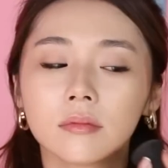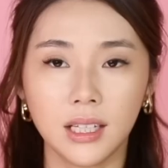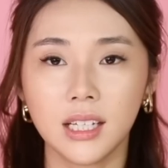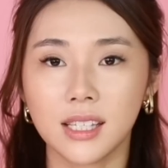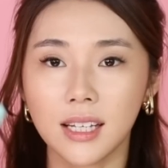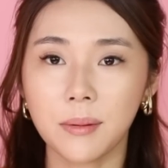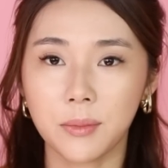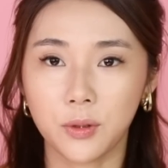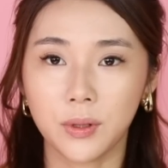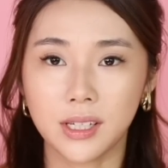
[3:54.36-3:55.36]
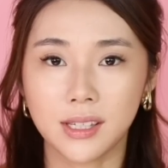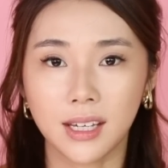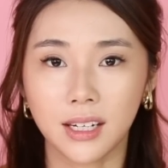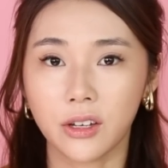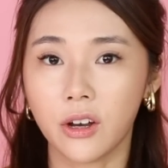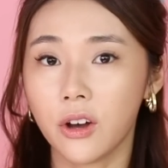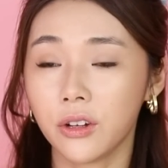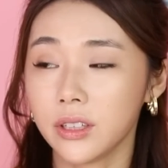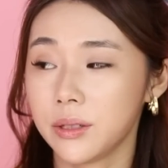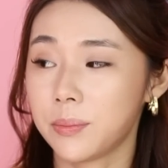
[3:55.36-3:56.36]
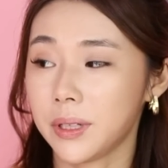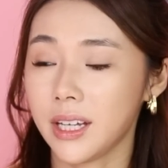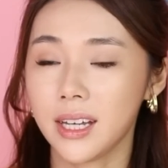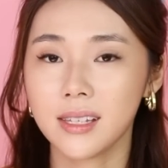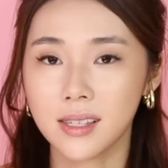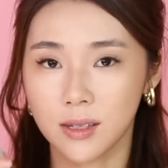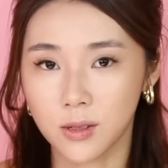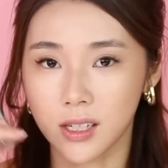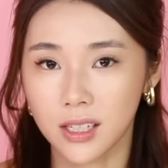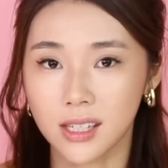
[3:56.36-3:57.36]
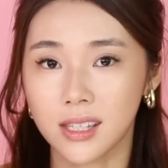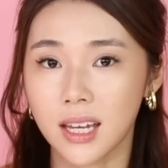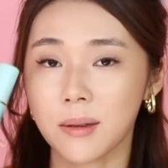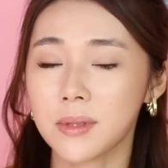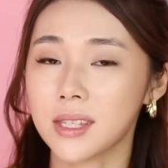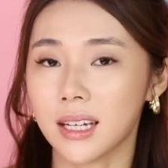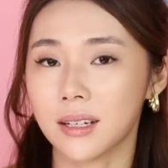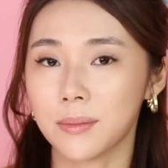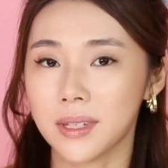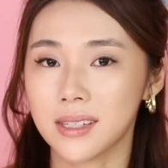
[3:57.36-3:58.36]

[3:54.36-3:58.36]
Next up, you want to set it all in place using the same setting